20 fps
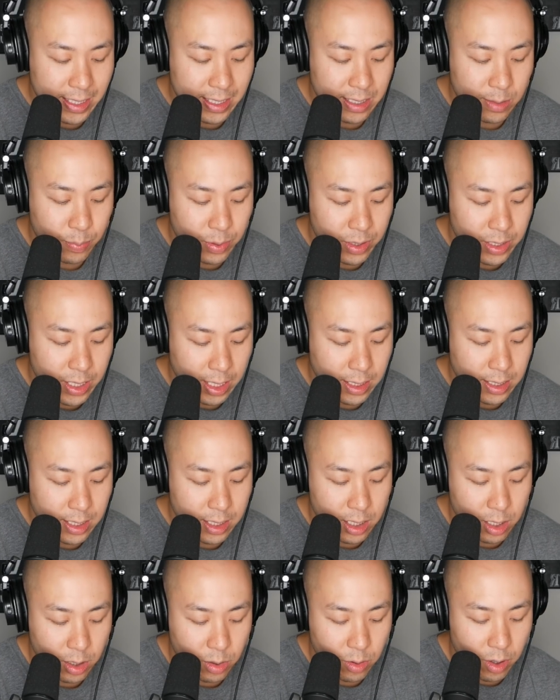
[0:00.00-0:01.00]
is
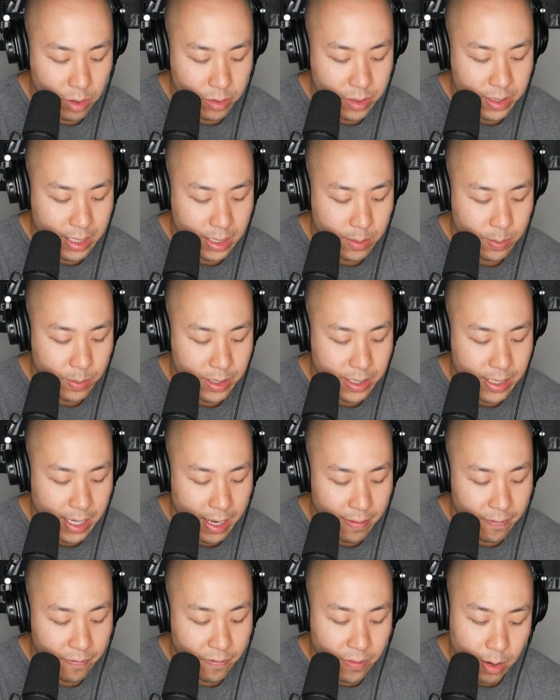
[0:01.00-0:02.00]
projected to grow
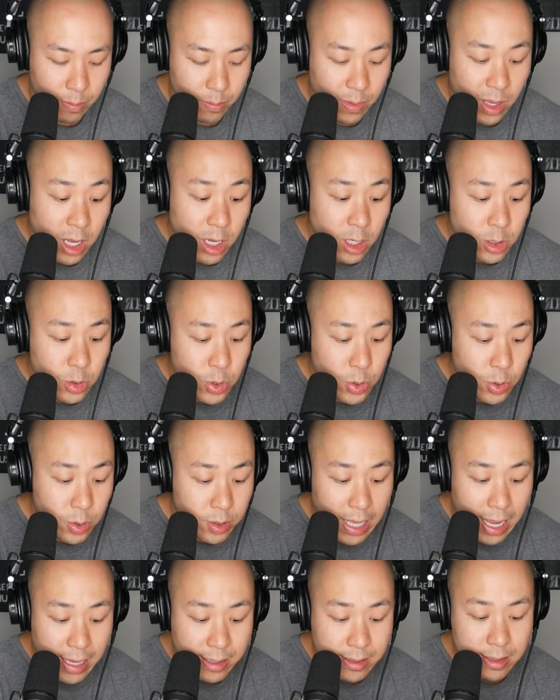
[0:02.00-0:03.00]
6% from
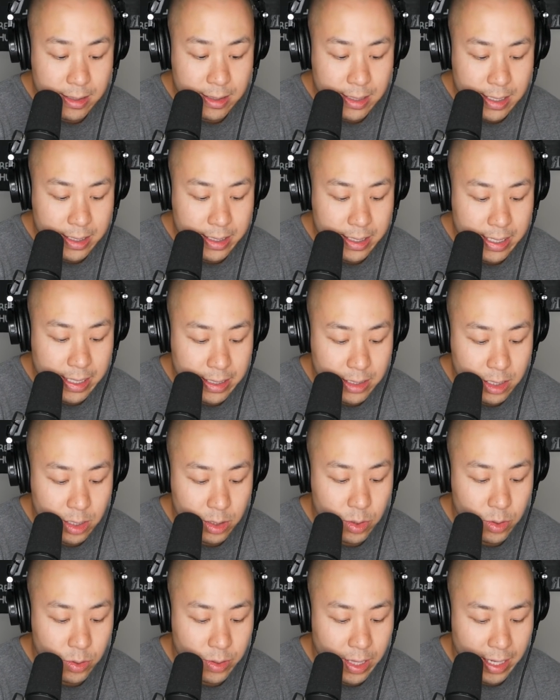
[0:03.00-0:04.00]
2016 to
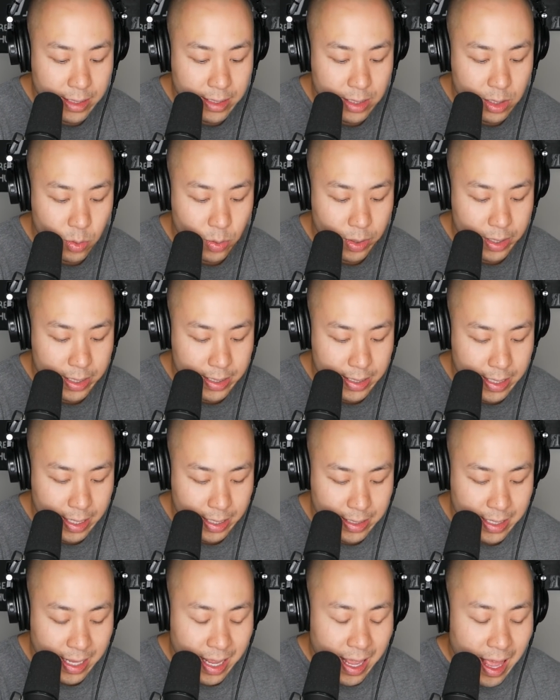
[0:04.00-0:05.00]

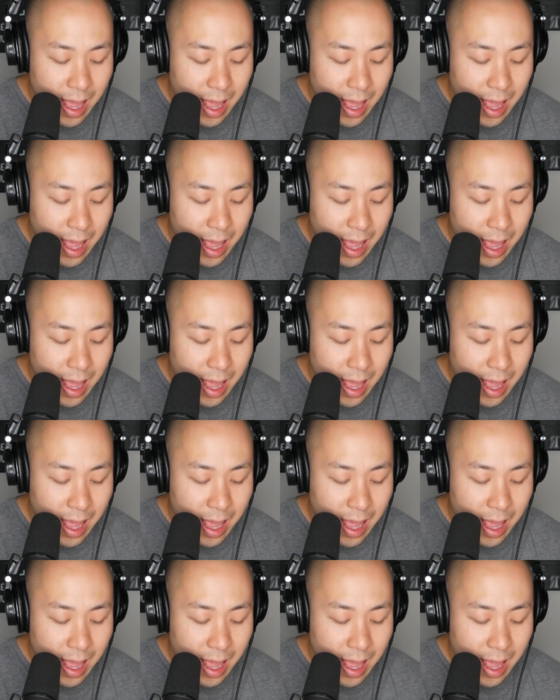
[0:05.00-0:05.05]
2026,